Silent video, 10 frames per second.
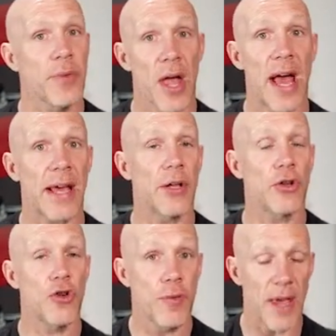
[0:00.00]
I
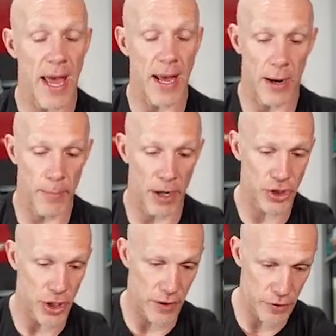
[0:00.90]
can create a
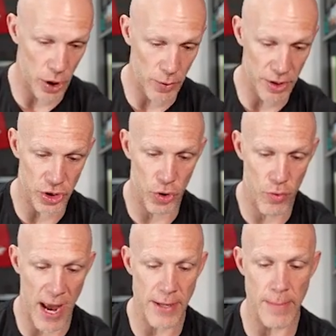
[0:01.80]
bunch of tokens. The
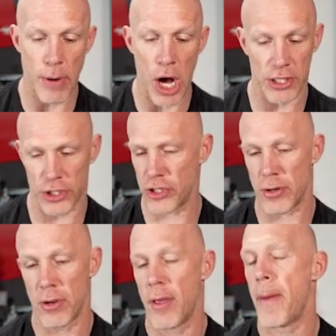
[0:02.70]
Grand Abolisher,
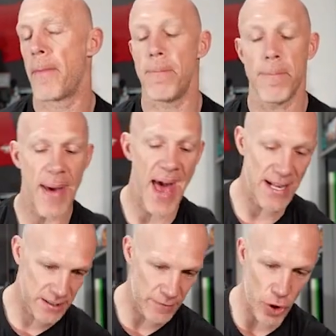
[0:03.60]

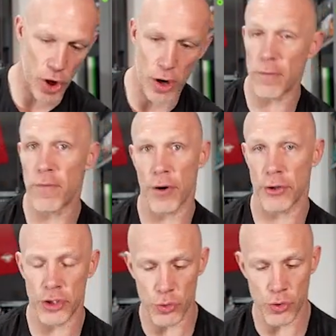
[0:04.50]
massive card for a
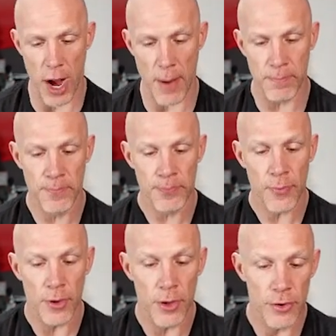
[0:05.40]
2-drop.
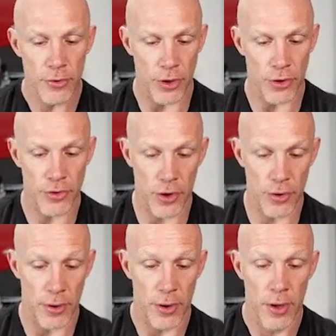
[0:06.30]
During your
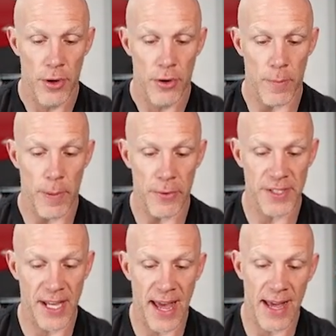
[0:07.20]
turn, your
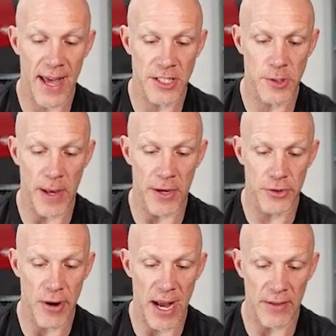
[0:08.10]
opponents can't cast
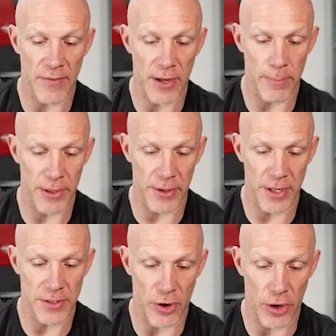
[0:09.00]
spells or activate
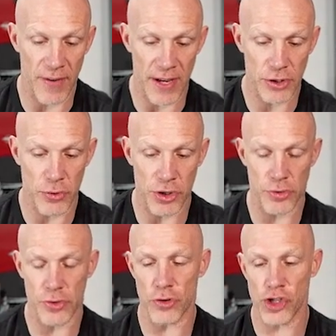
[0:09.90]
abilities of artifacts,
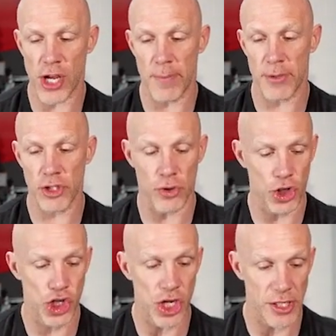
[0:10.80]
creatures, or enchantments, so it
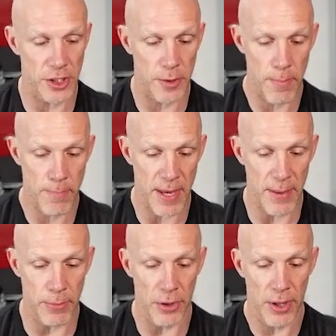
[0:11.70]
shuts
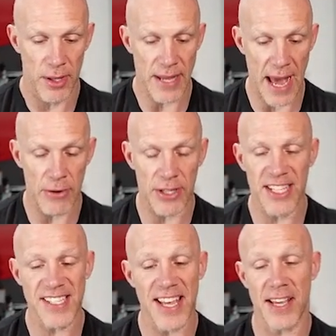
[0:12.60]
people down. And
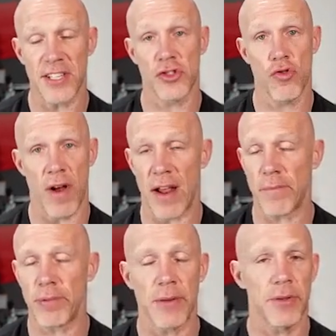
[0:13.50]
this deck is great.
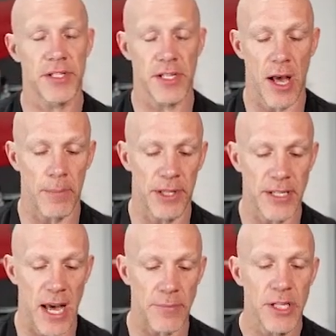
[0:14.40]
I've played with this a couple of
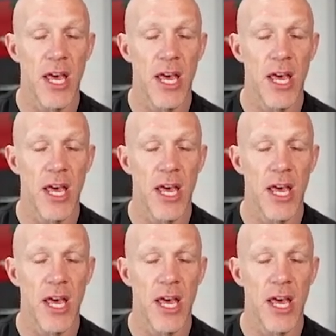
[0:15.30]
times.